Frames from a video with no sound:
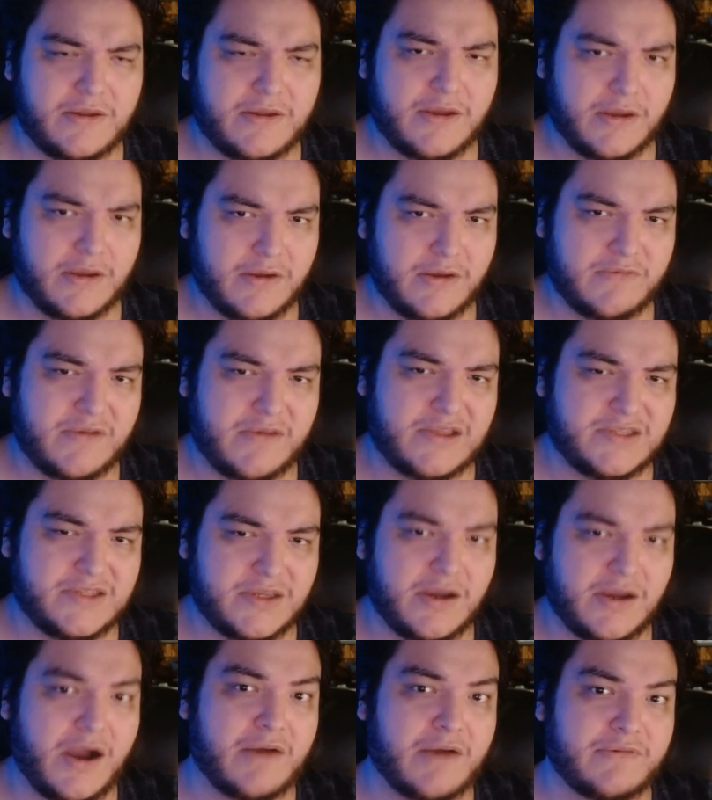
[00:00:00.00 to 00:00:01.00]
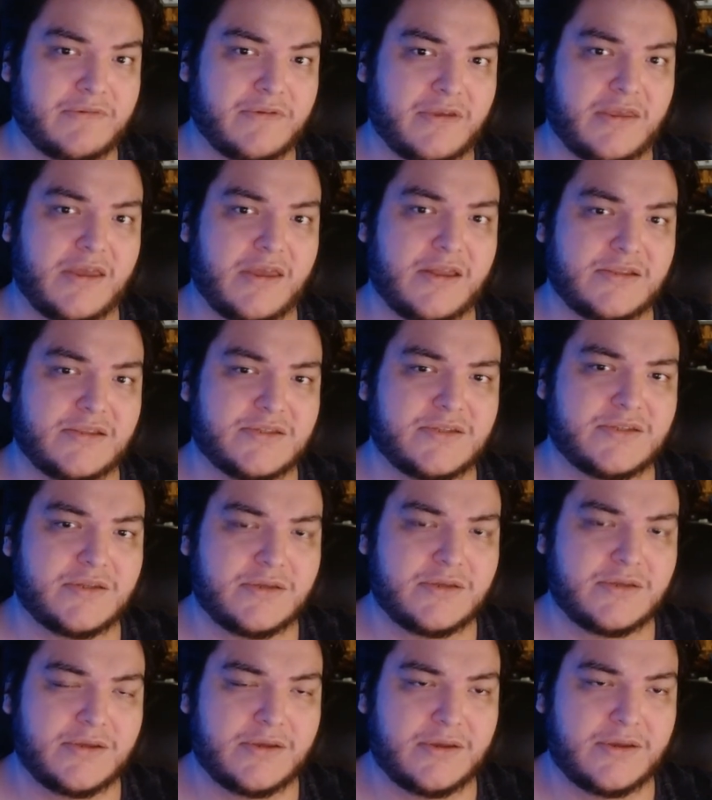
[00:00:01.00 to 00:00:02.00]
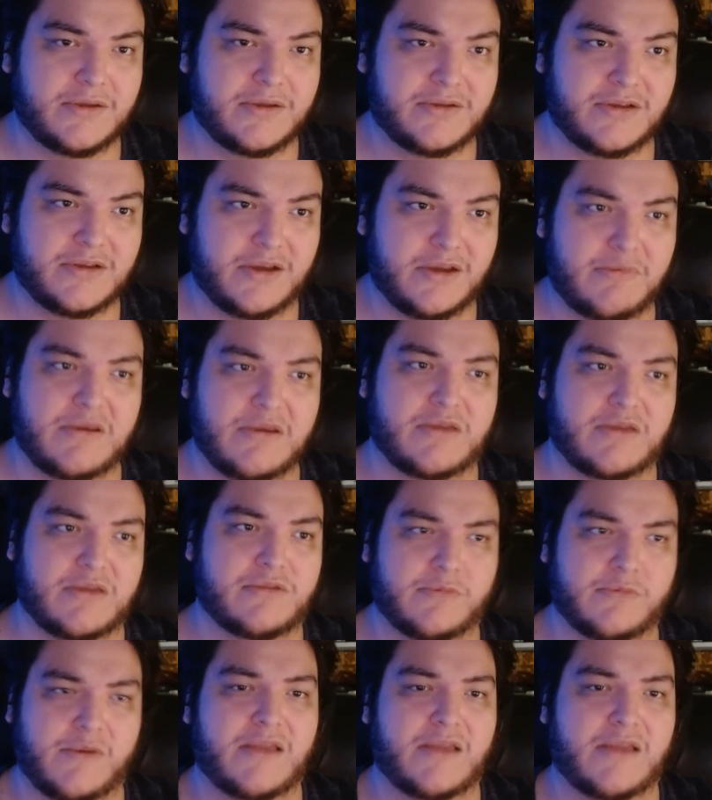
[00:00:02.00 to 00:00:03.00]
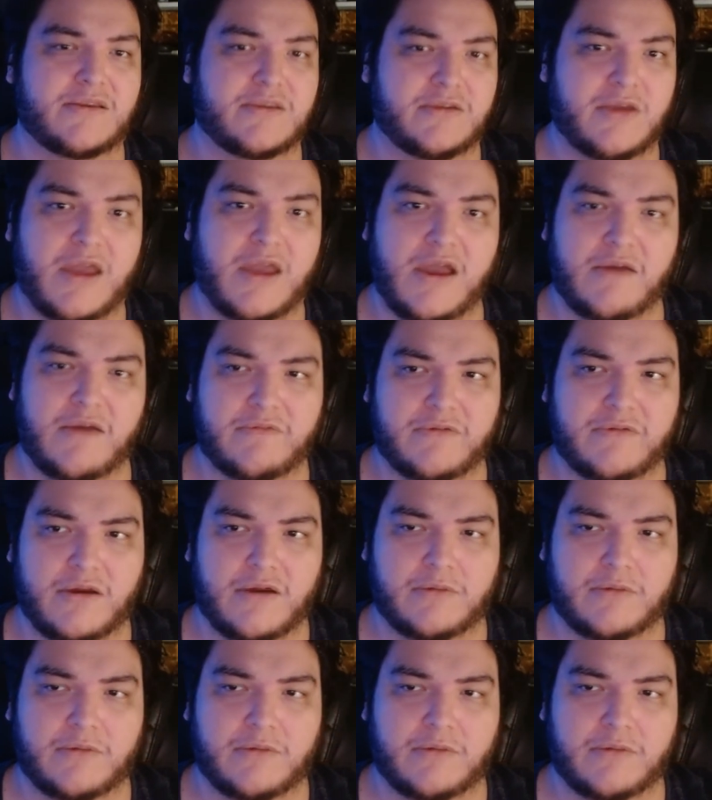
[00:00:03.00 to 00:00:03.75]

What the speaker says: facing off against a big threat. You have. Let's